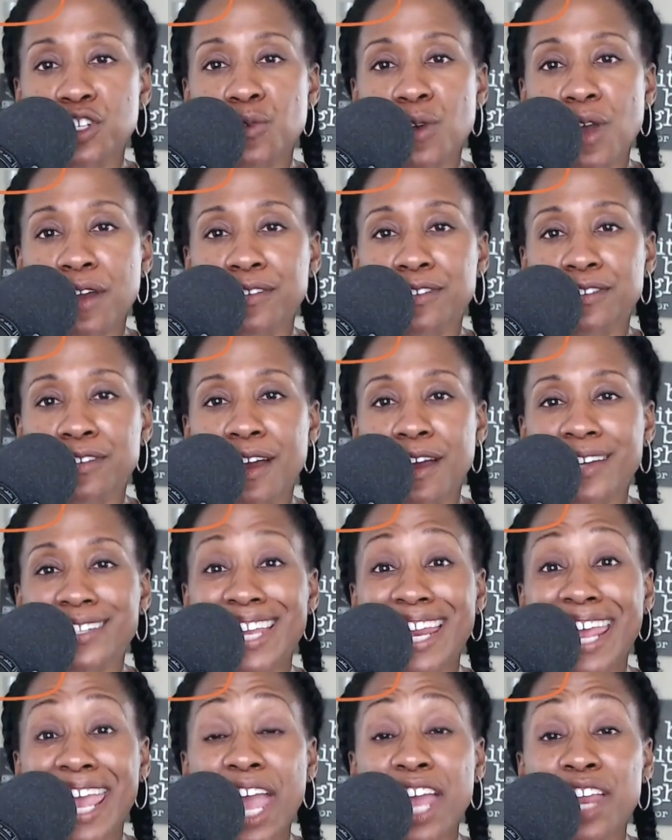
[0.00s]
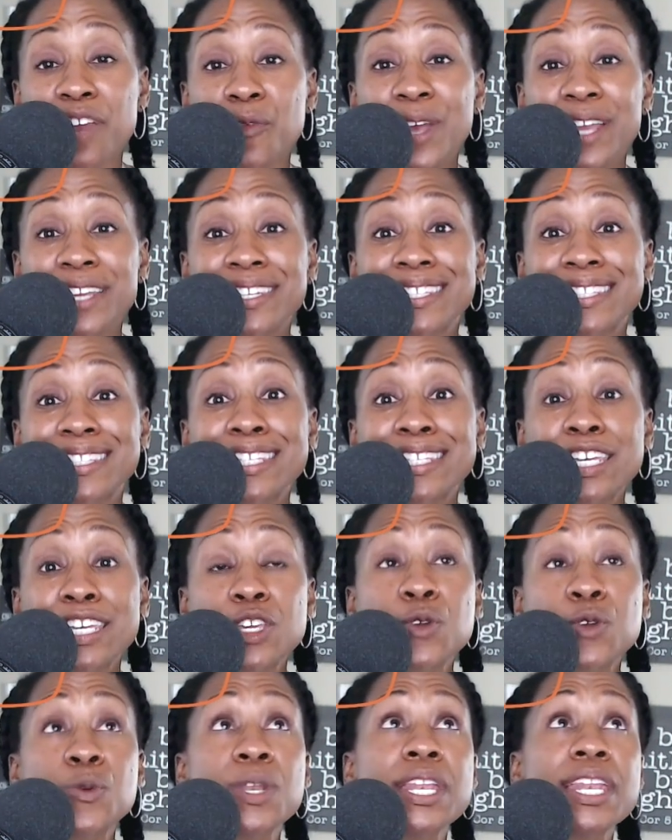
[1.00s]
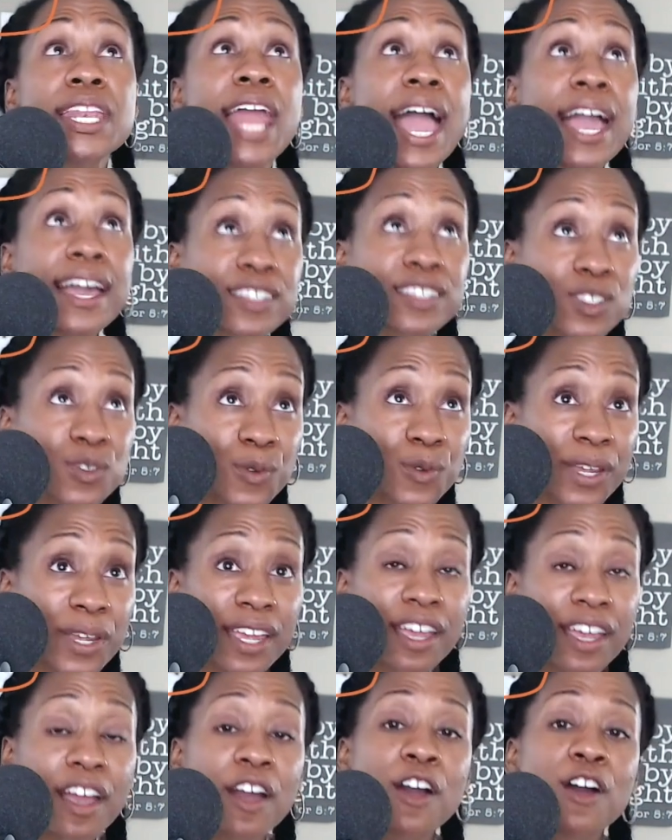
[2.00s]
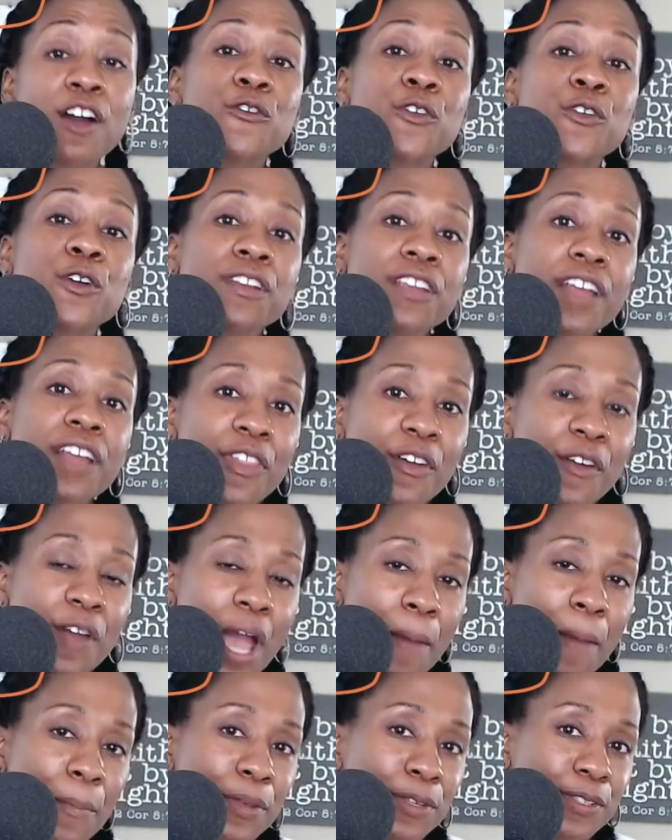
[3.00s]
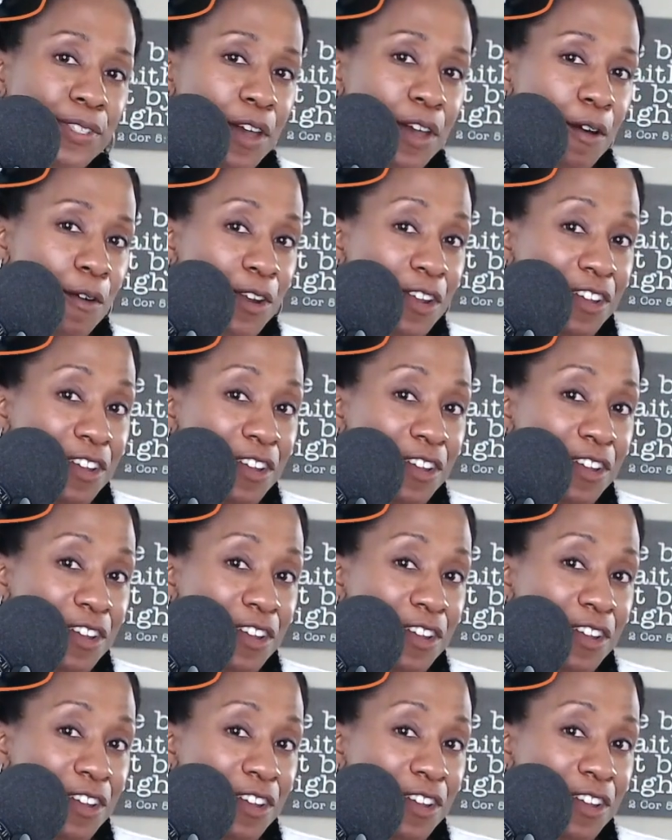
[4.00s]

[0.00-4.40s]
to RoxTalks and can't wait to see you next week for another episode.